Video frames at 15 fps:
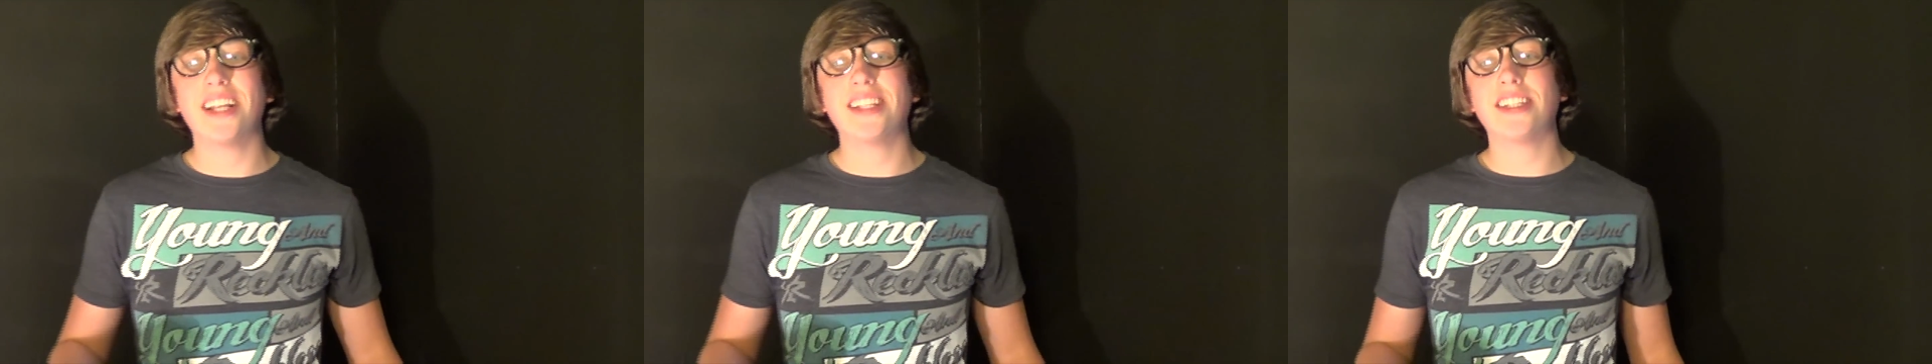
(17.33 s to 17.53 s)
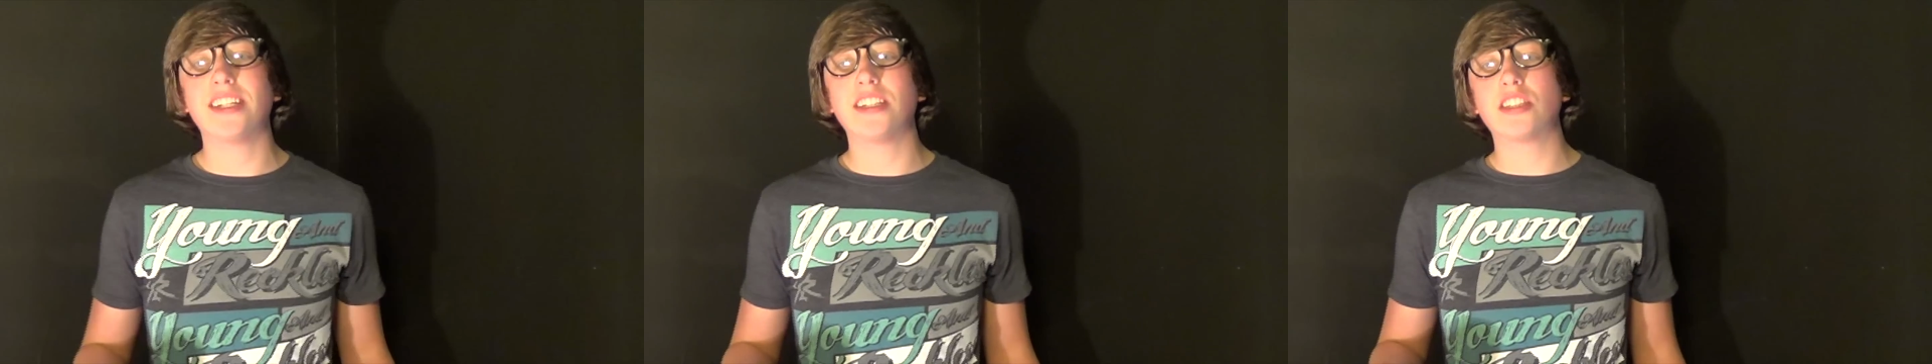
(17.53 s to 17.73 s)

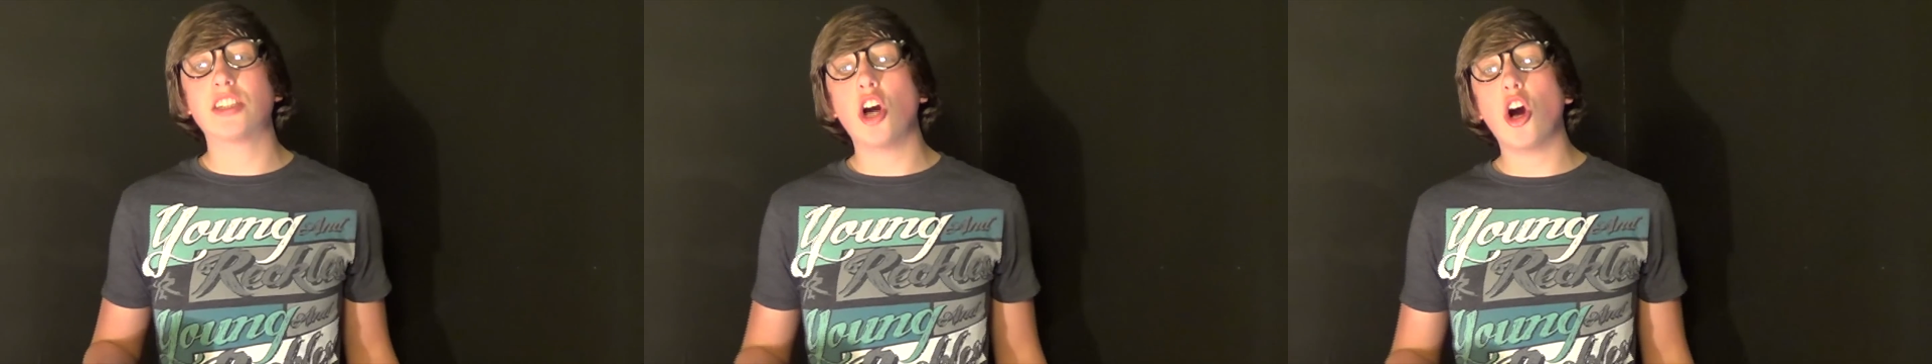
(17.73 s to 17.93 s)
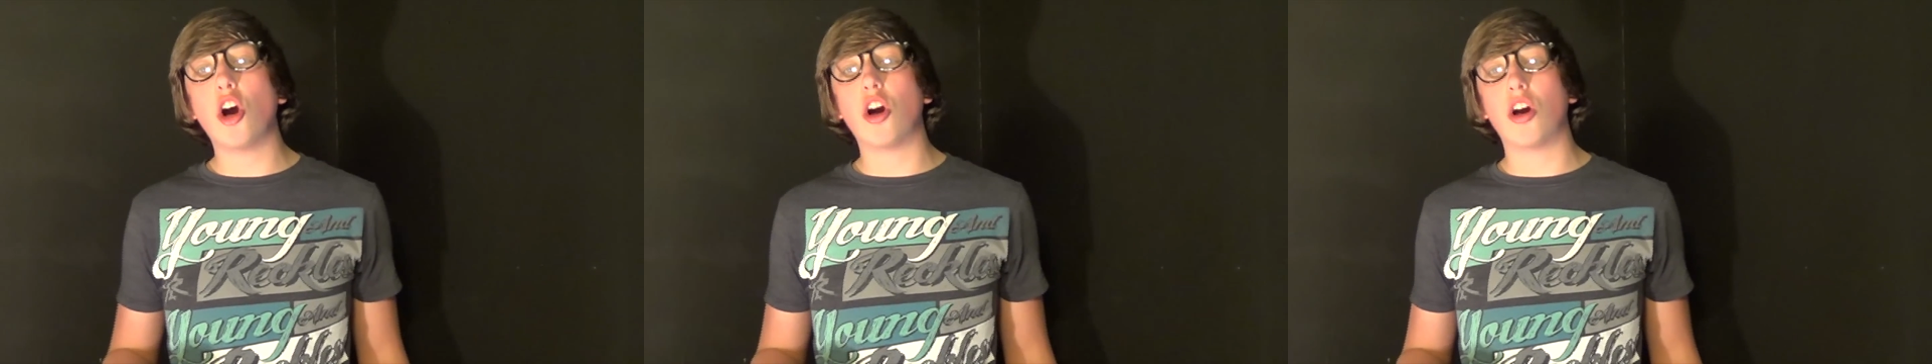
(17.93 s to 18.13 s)
that his
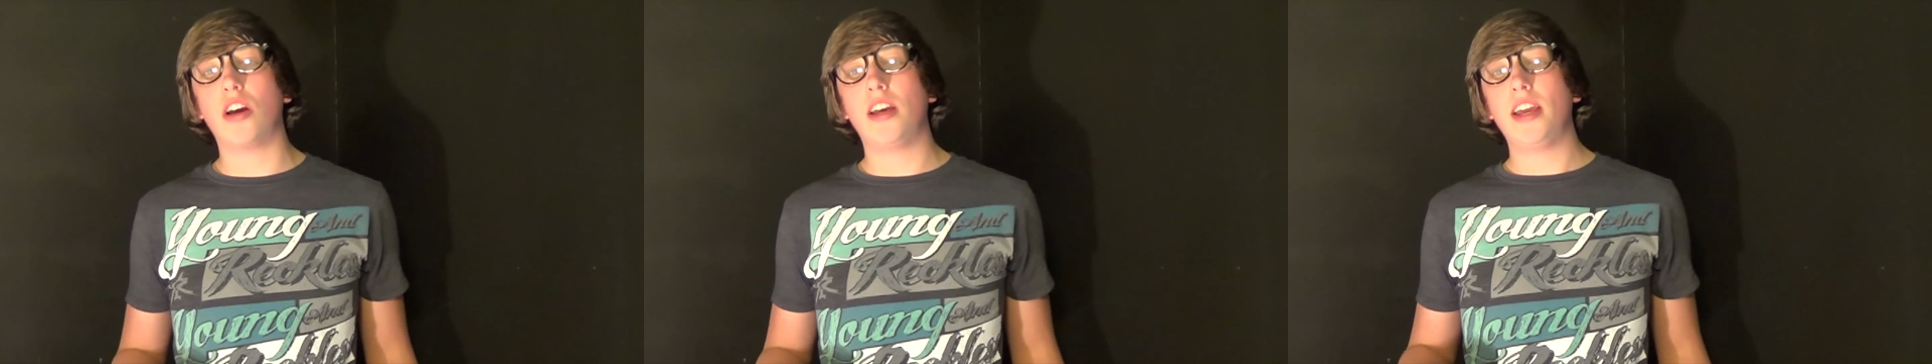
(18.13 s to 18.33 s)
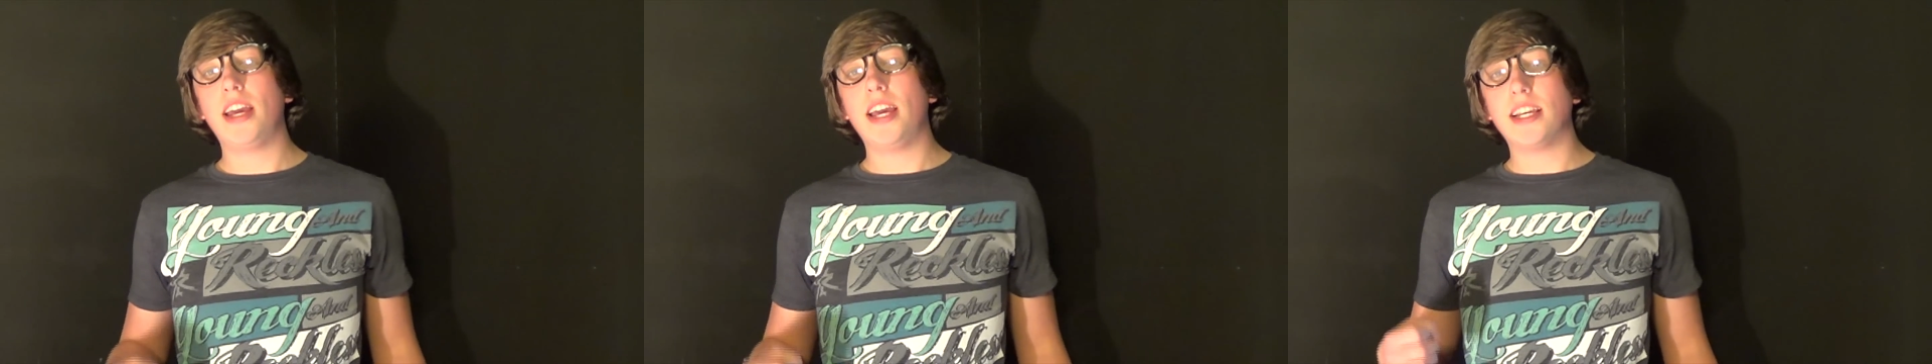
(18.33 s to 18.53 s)
car
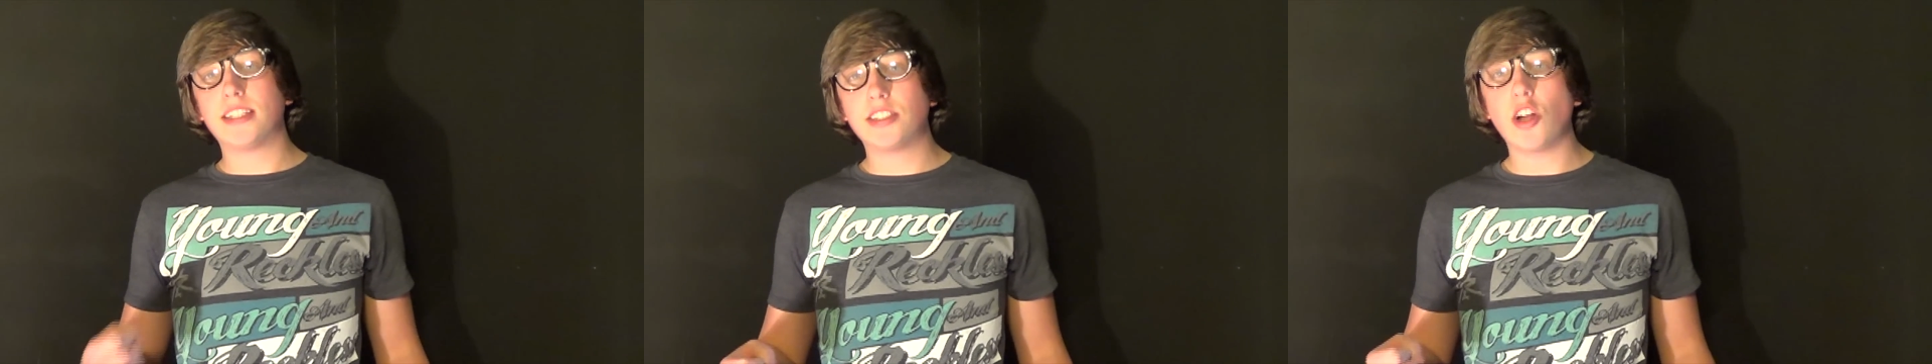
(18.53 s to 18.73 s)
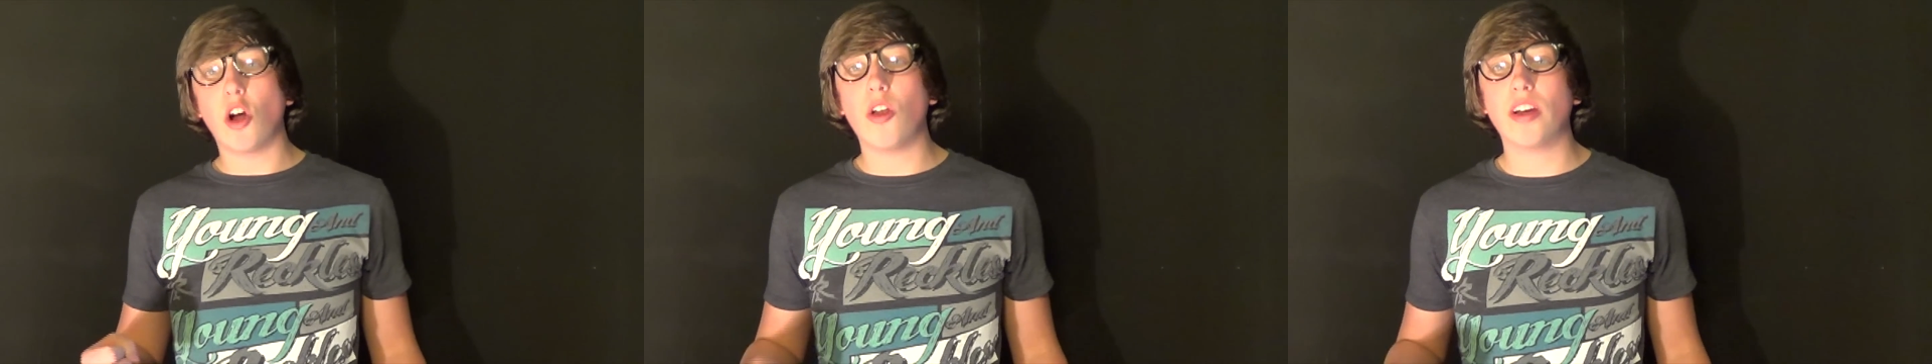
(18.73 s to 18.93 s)
is
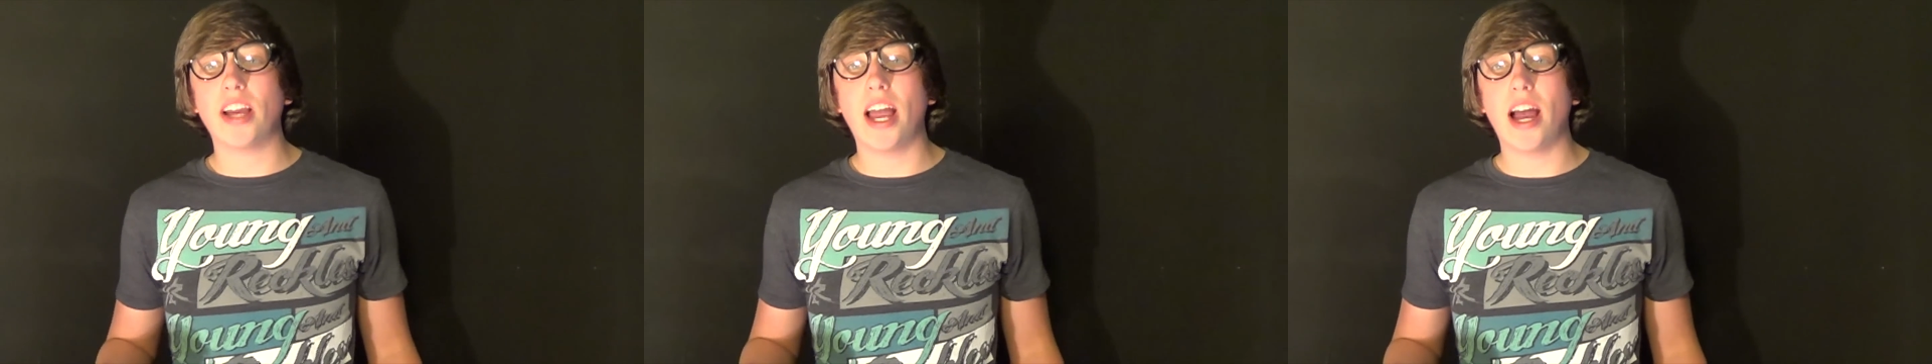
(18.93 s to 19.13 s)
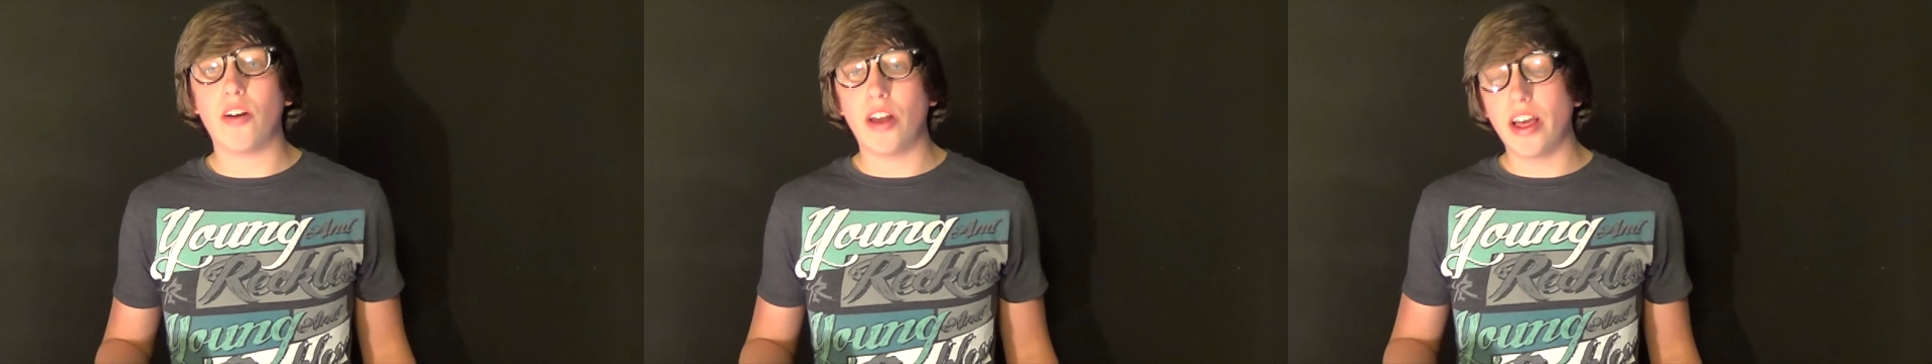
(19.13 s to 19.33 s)
stalling
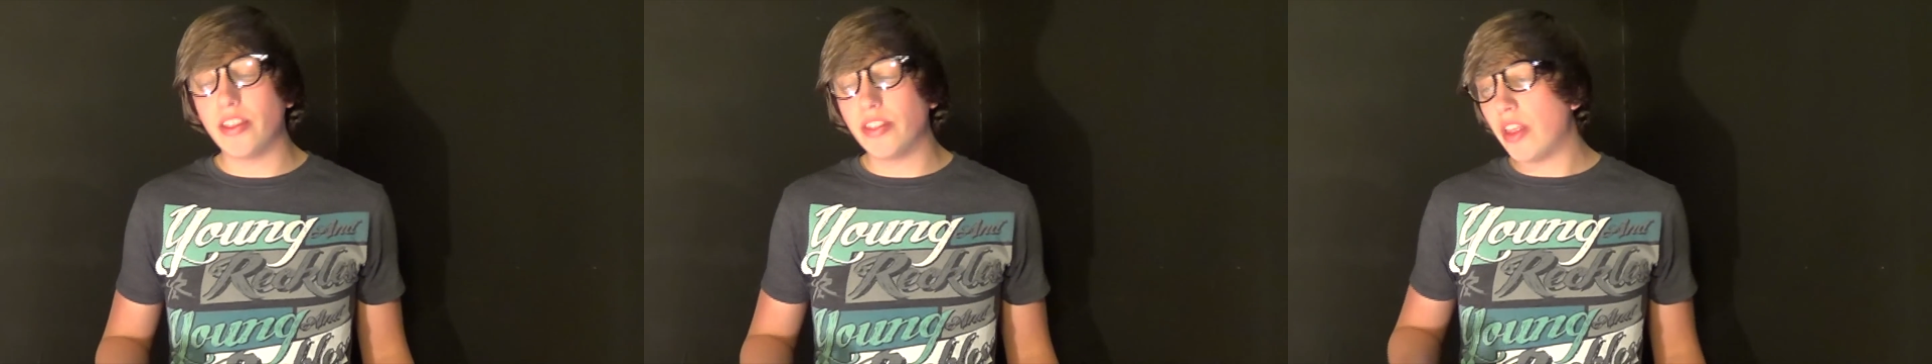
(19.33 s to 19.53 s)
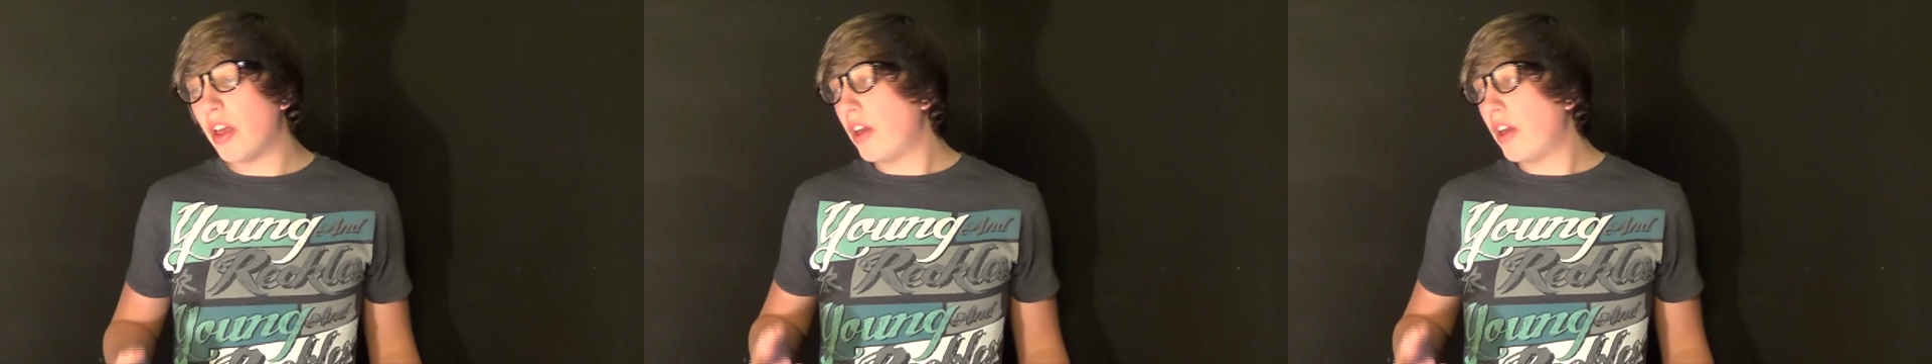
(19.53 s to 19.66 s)
out and